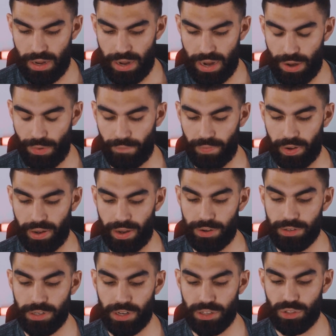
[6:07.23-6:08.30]
And within
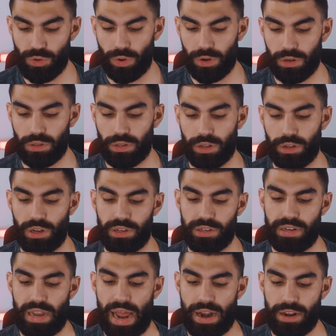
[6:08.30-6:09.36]
account settings, you wanna click
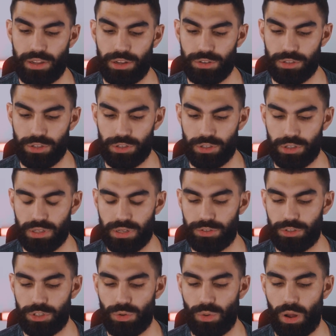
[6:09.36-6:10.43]
on data usage. And this gives
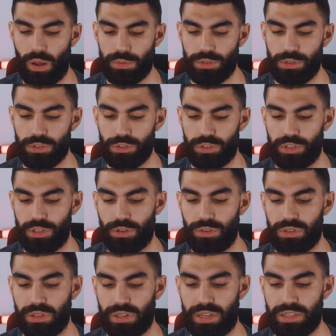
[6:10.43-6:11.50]
you two options, is
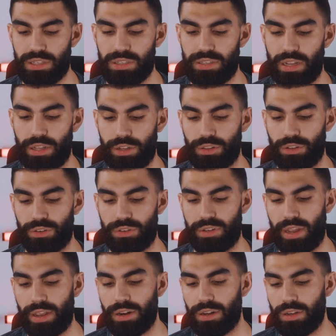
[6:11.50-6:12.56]
use less cellular
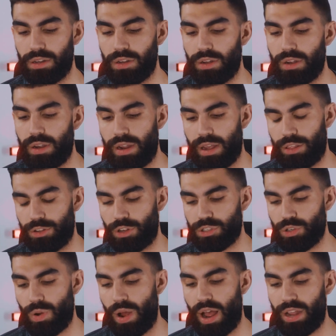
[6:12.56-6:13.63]
data, and there's
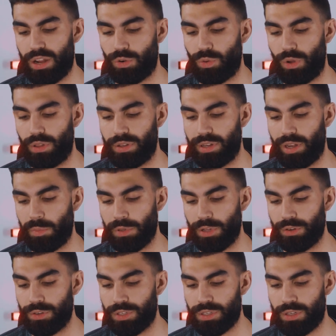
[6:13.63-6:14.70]
also high quality
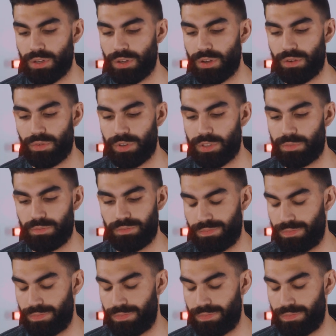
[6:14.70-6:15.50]
uploads, which